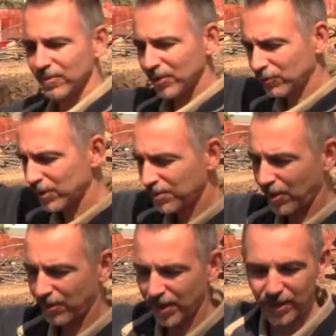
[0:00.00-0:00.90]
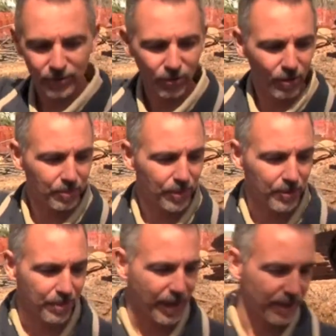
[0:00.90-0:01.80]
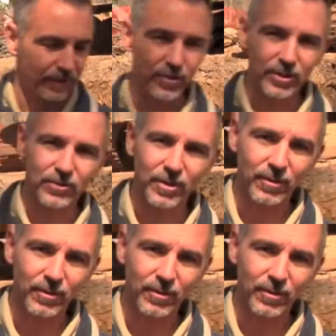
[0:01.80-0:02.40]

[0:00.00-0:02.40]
This rebar right here is all pre-bent. If you can see